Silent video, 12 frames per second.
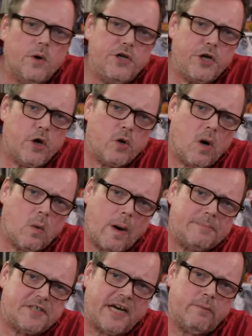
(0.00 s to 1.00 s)
When you go to our
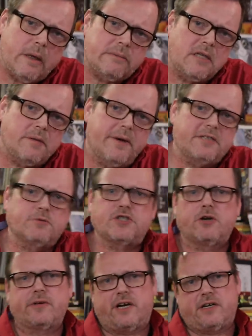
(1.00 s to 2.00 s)
website,
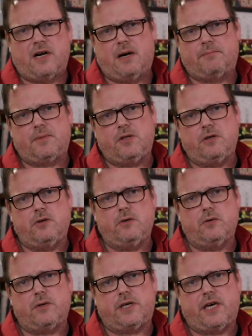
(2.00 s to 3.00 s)
welcometothebasementshow.com,
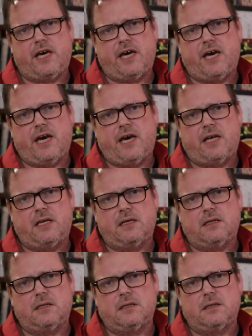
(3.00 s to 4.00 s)
you can